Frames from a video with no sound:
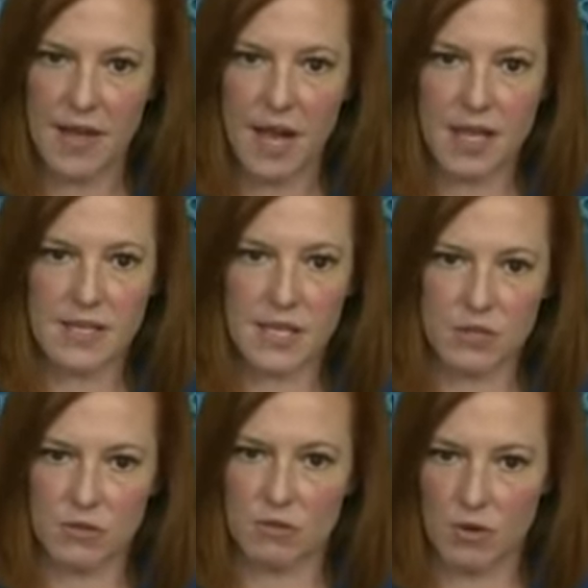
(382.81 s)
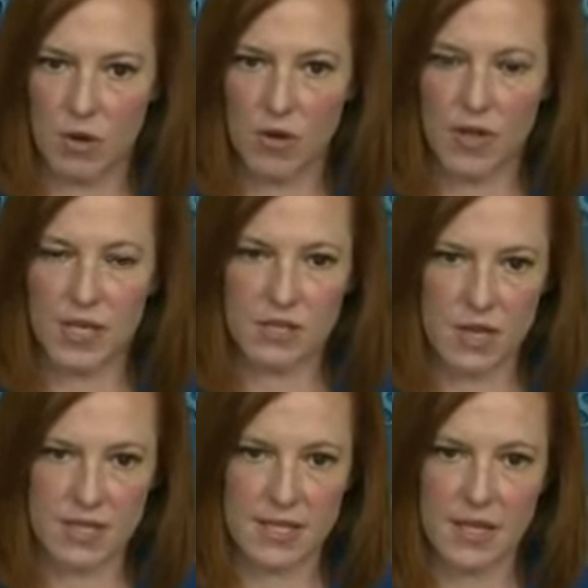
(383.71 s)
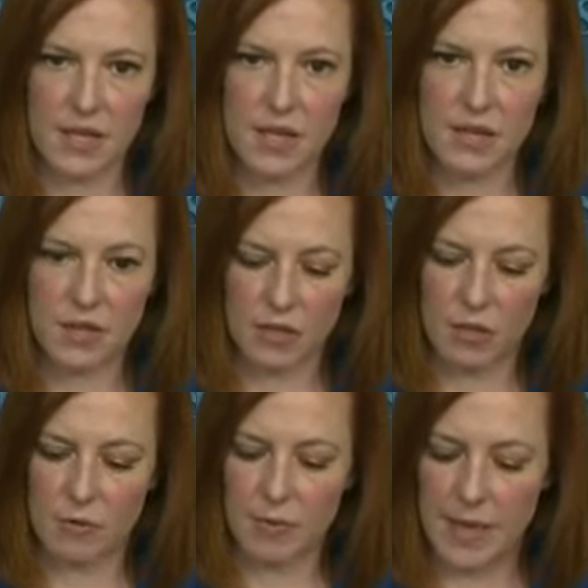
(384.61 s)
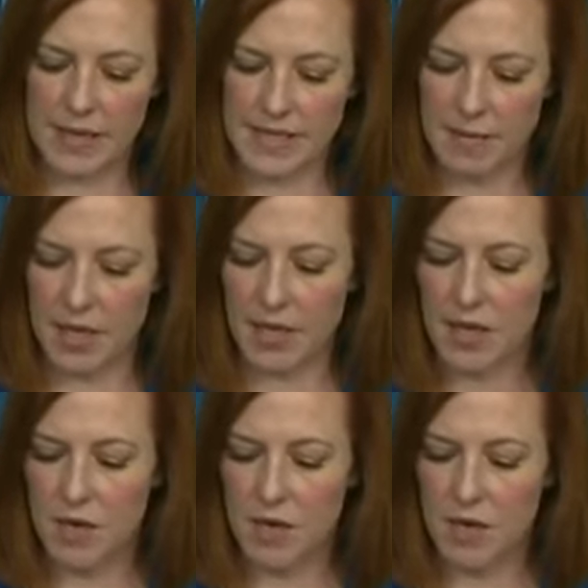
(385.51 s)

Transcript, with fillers: a central role in addressing the global pandemic.